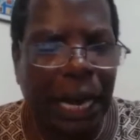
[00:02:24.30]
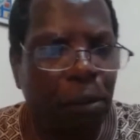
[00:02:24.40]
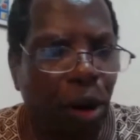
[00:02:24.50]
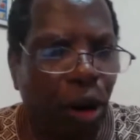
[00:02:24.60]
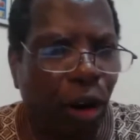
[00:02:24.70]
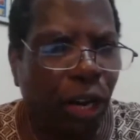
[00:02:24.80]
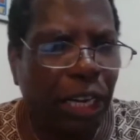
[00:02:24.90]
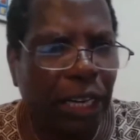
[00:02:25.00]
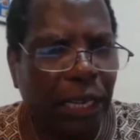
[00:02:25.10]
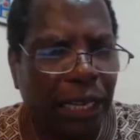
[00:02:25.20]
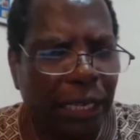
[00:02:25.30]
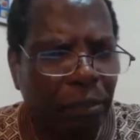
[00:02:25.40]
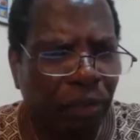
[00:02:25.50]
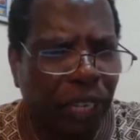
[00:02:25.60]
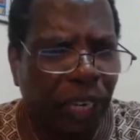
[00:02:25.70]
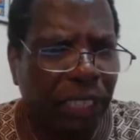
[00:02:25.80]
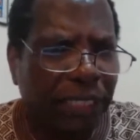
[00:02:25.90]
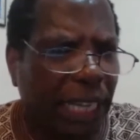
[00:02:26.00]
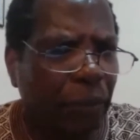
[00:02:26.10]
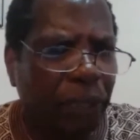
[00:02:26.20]
Gabon, Libreville. The
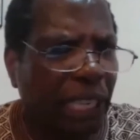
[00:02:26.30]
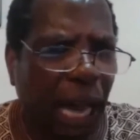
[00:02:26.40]
same thing